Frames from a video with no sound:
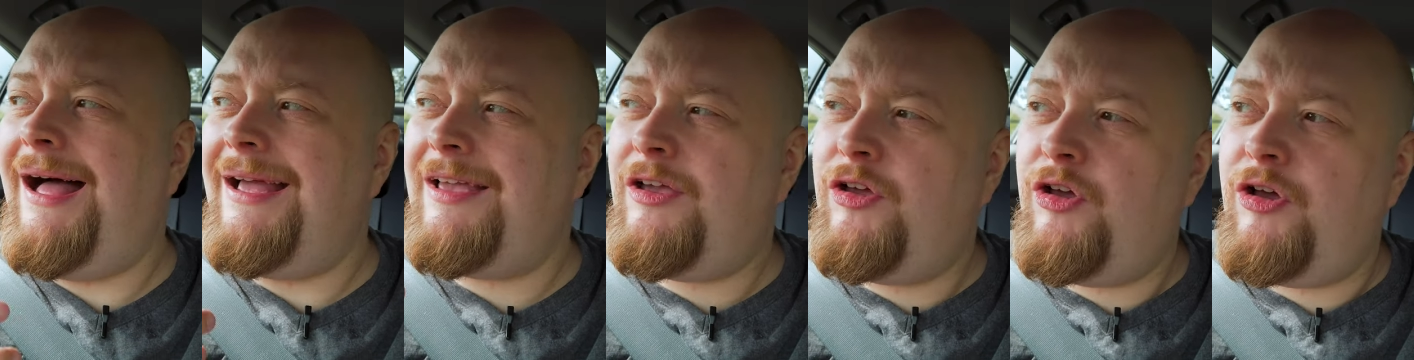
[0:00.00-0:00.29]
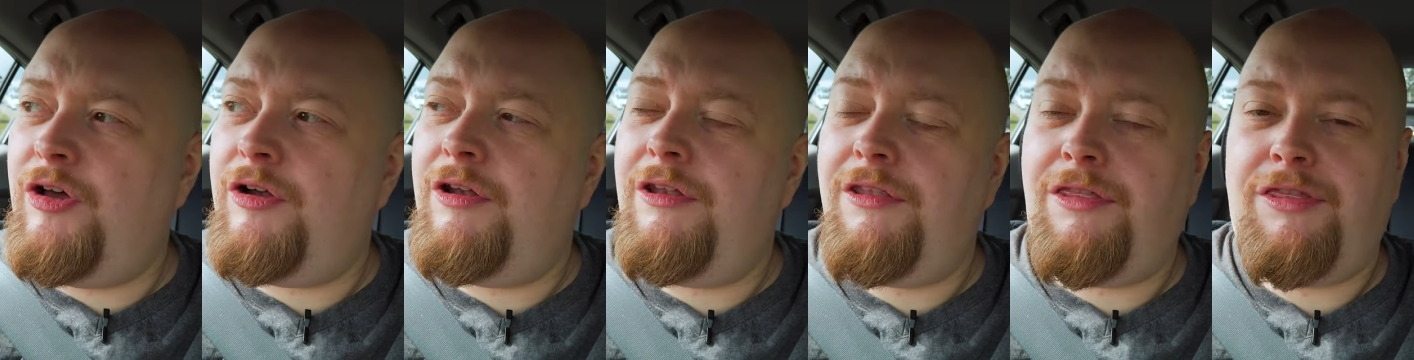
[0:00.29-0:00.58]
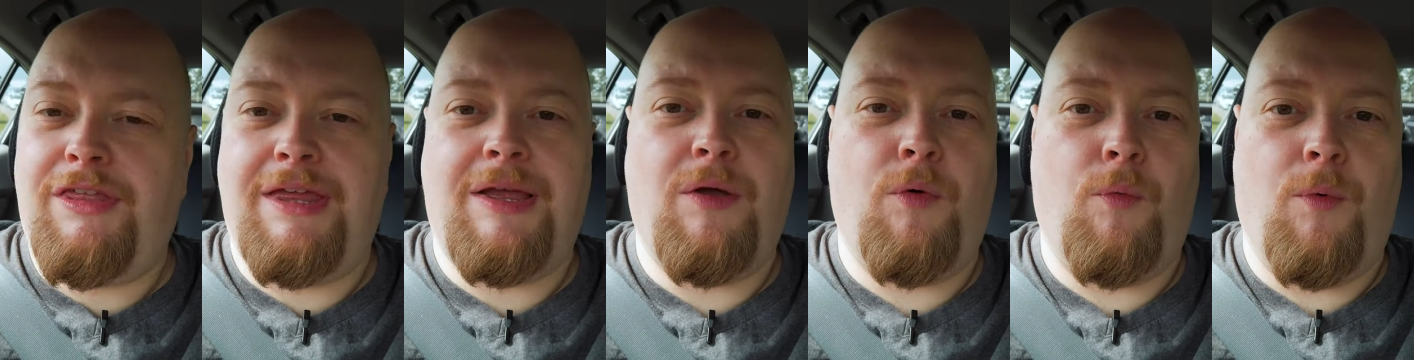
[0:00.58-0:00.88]
I
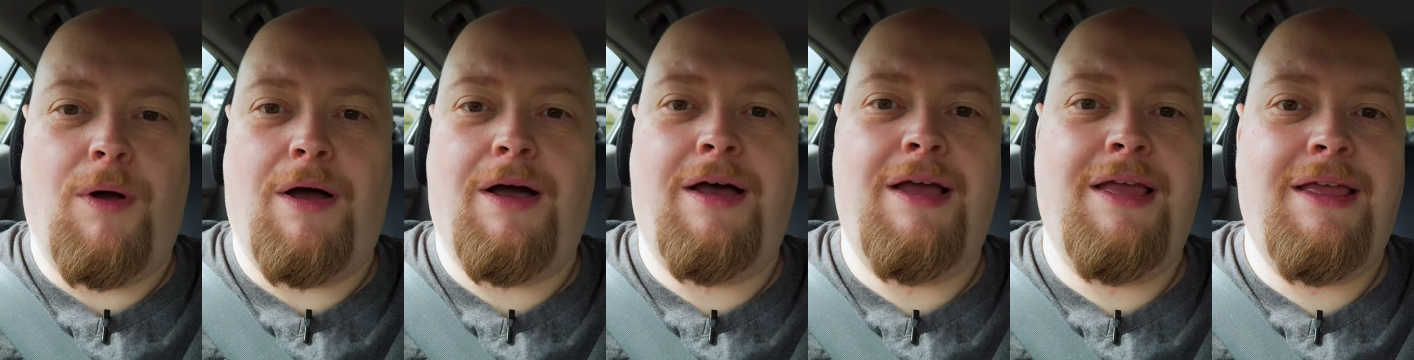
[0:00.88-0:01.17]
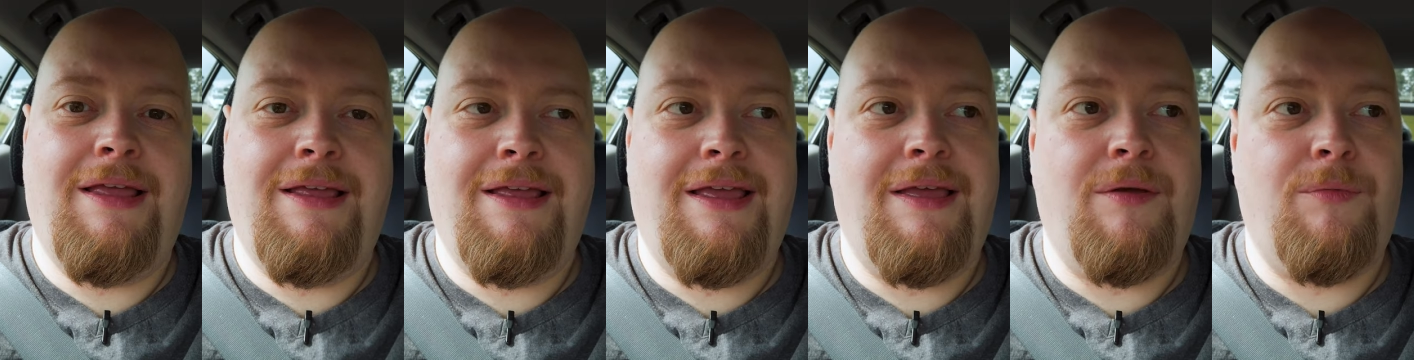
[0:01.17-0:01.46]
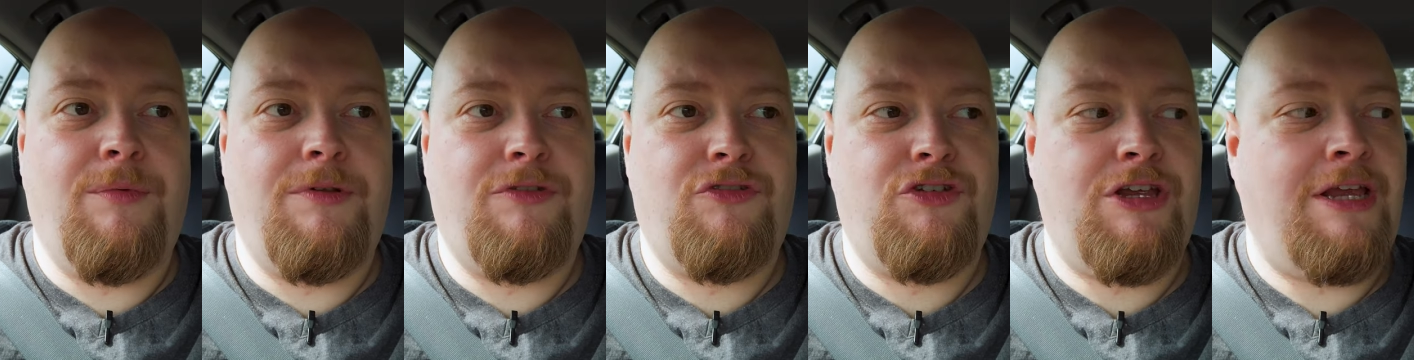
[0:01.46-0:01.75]
couldn't think why
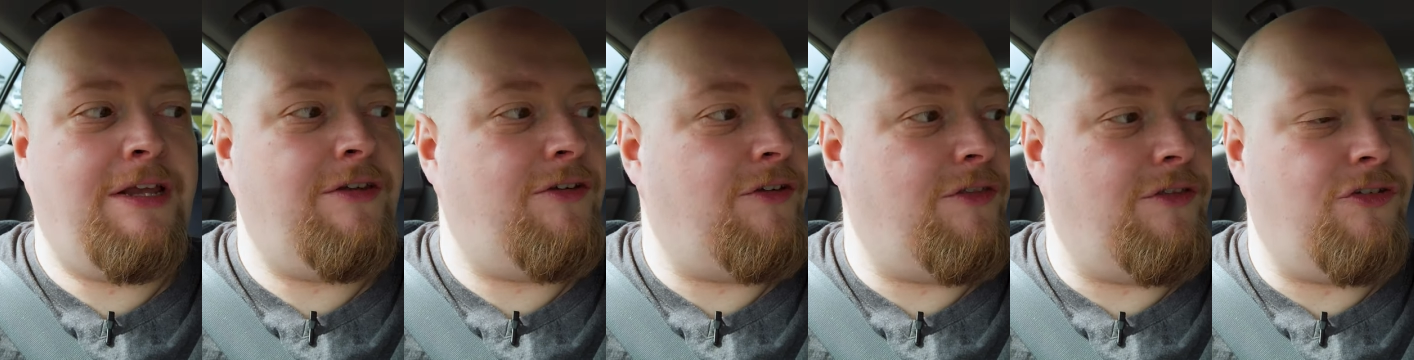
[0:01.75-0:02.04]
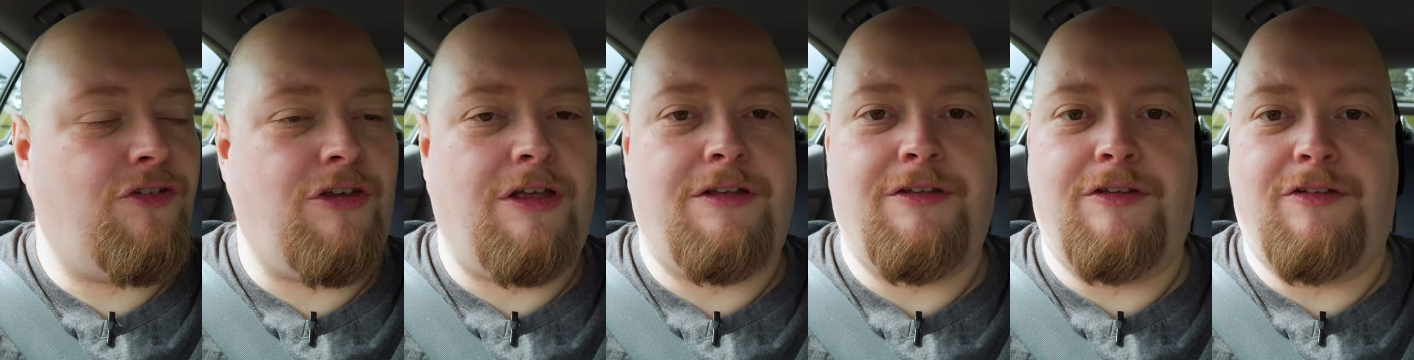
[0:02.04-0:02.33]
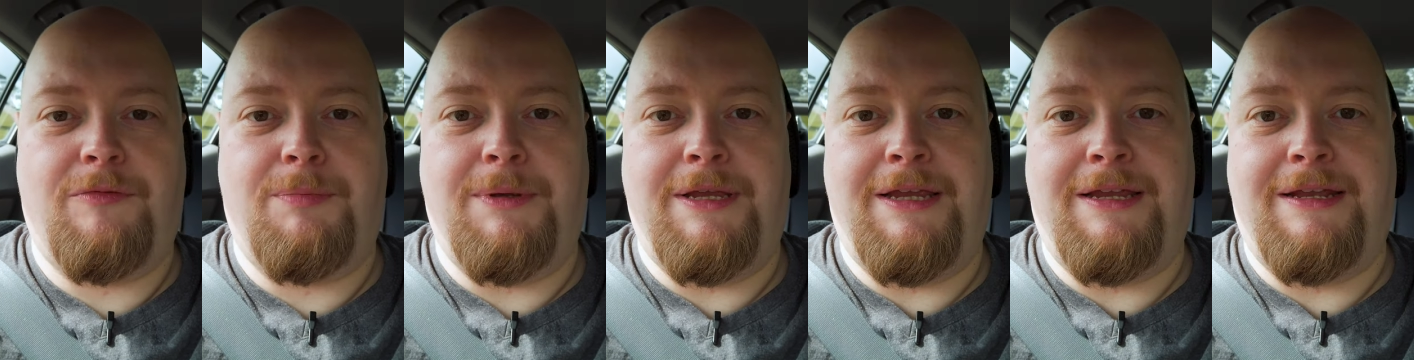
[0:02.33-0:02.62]
it was changing the
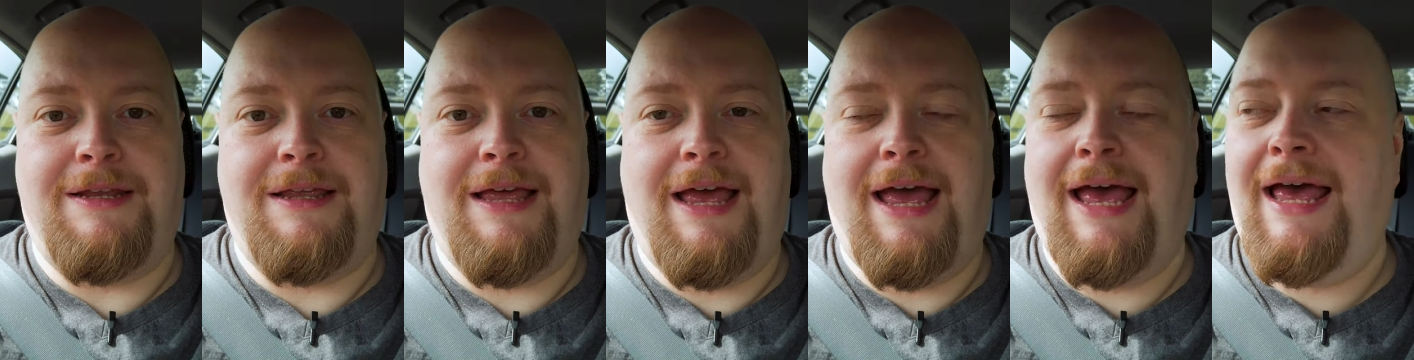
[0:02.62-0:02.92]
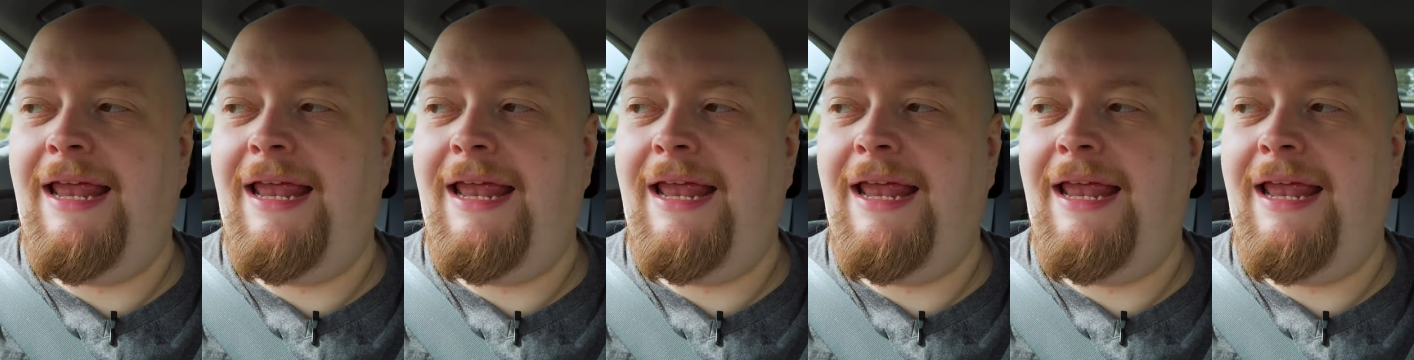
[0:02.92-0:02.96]
shutter speed,